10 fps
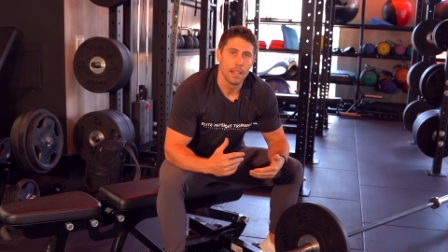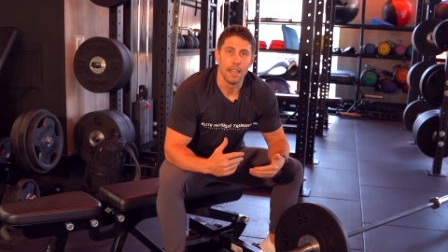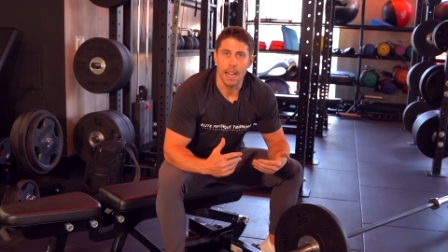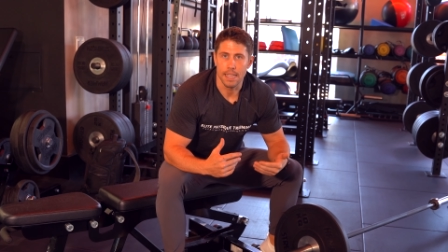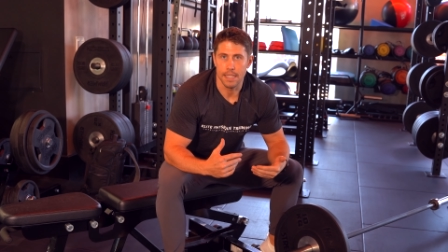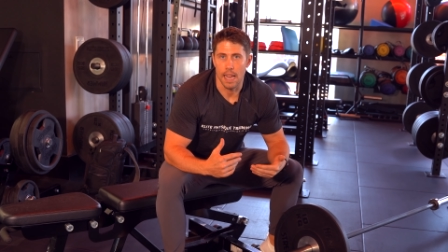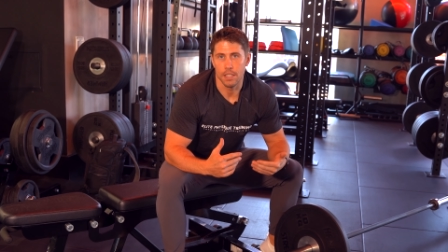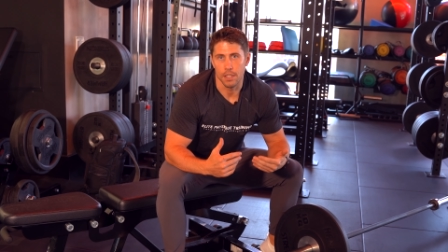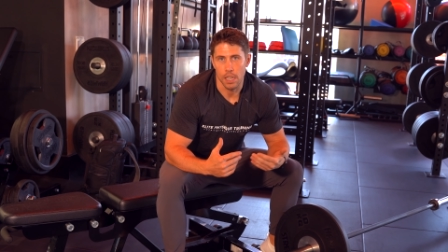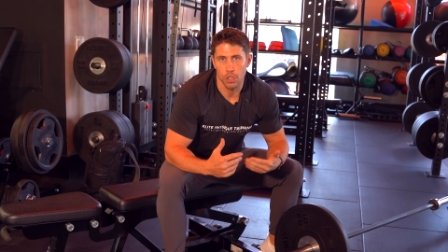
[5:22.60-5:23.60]
less
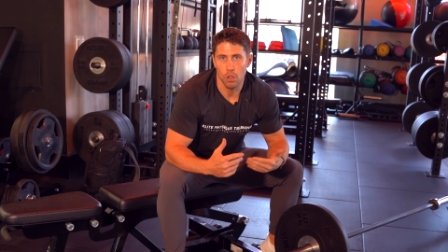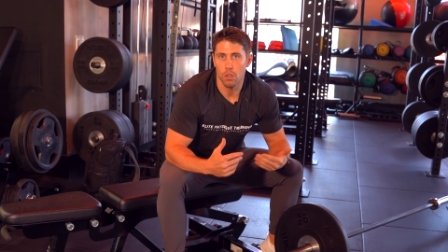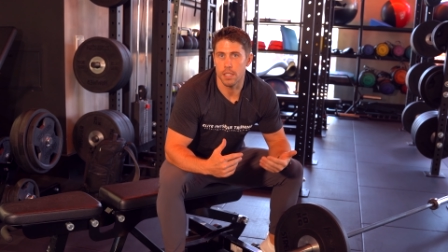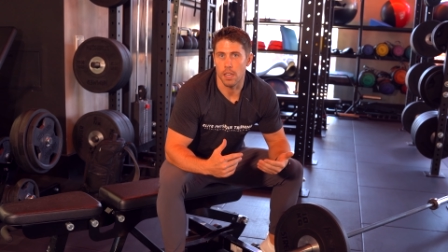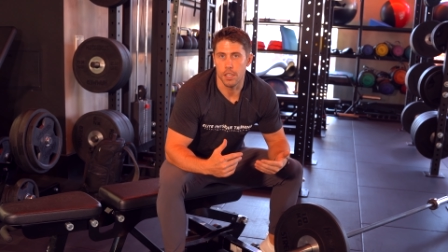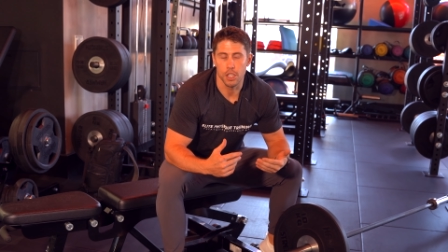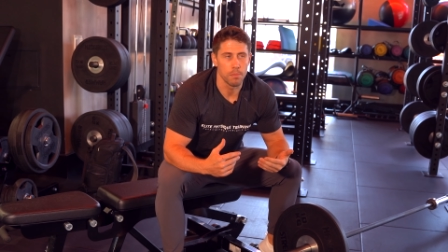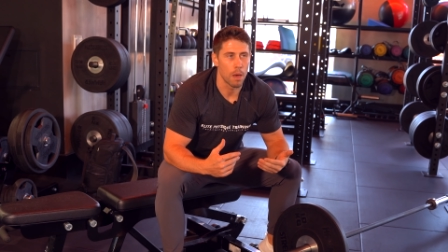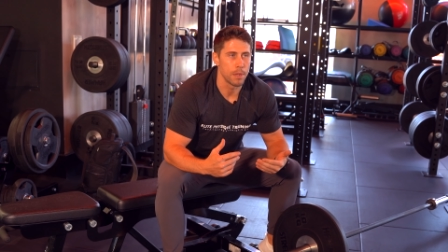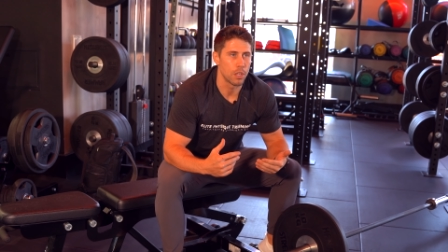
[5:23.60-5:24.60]
sets on that stronger side. So
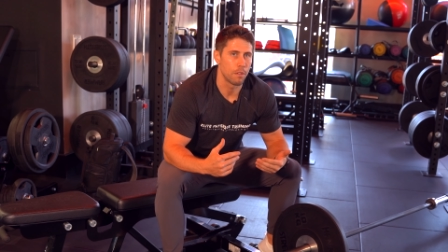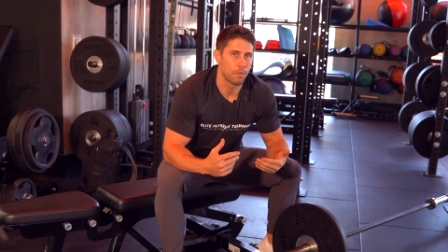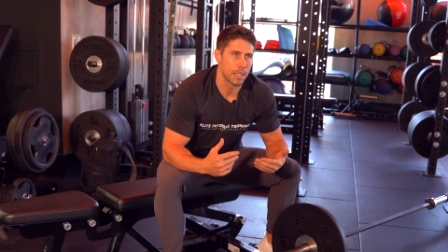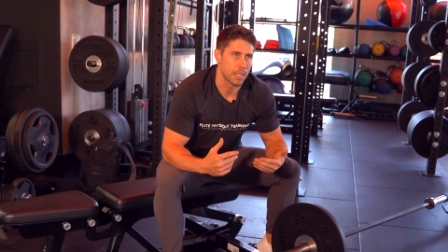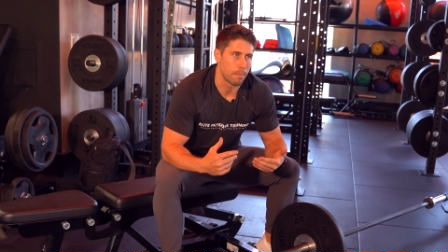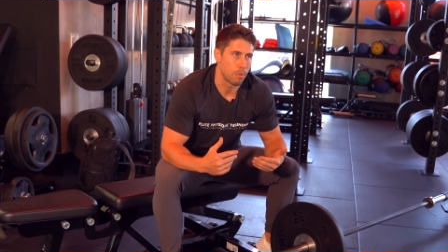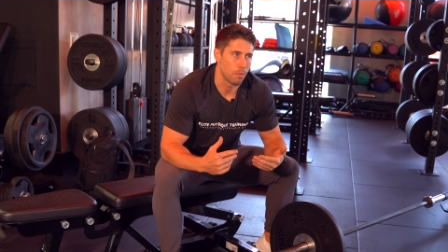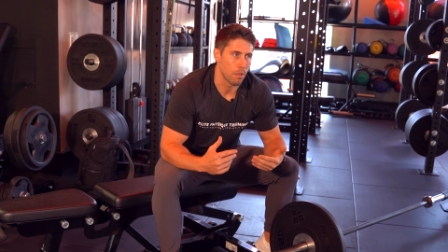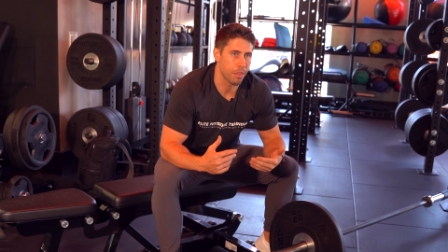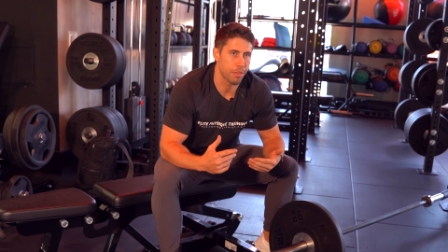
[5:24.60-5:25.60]
you might be doing, for
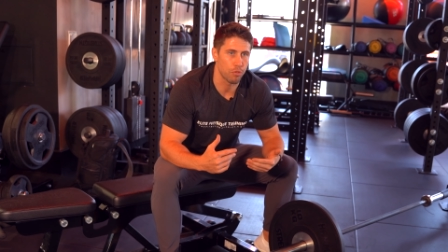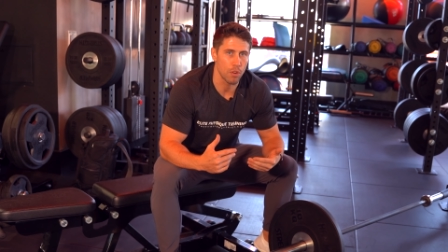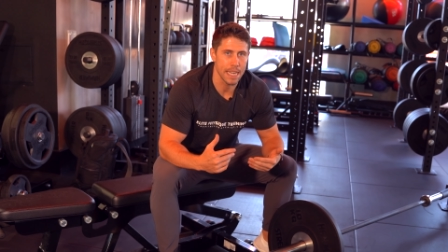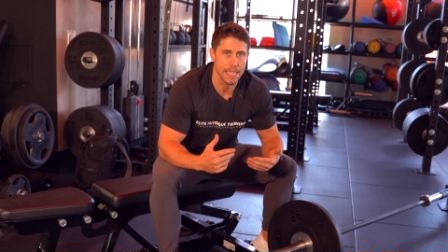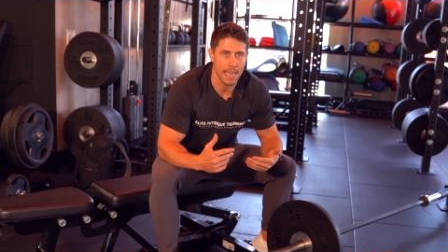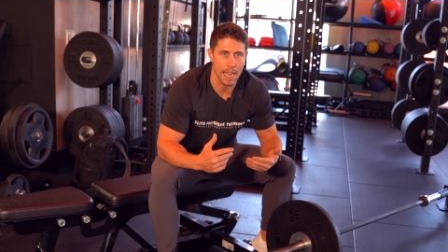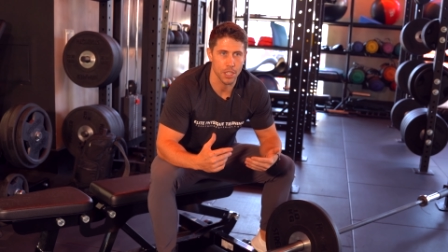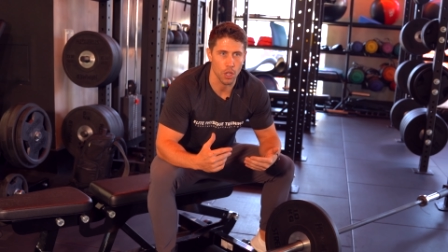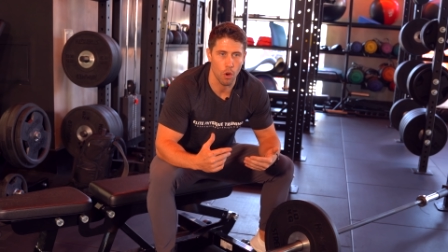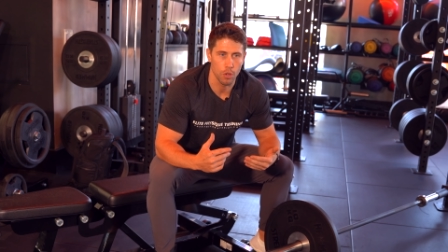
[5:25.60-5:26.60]
example, three
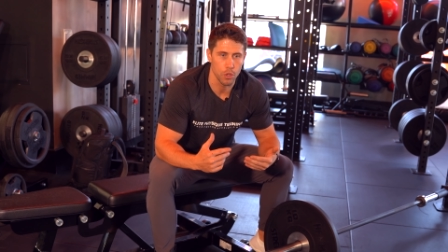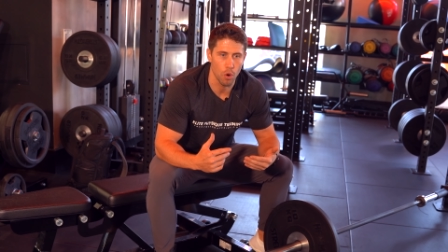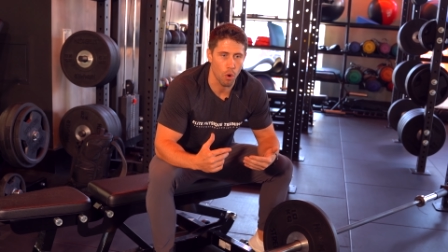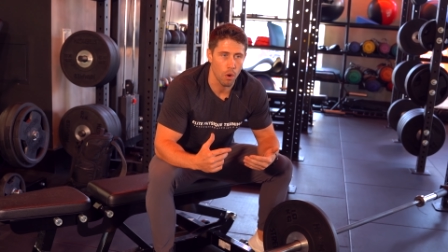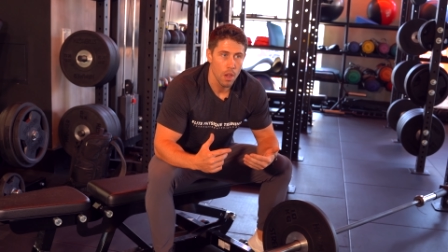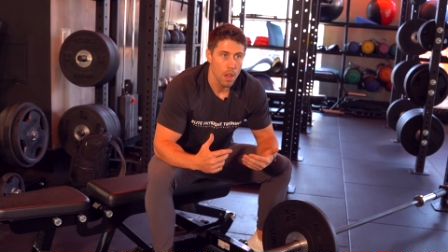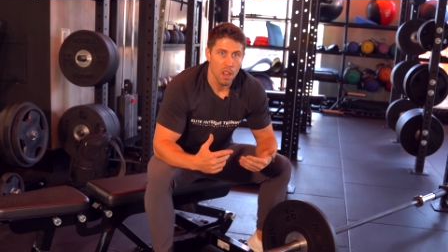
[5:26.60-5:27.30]
sets on your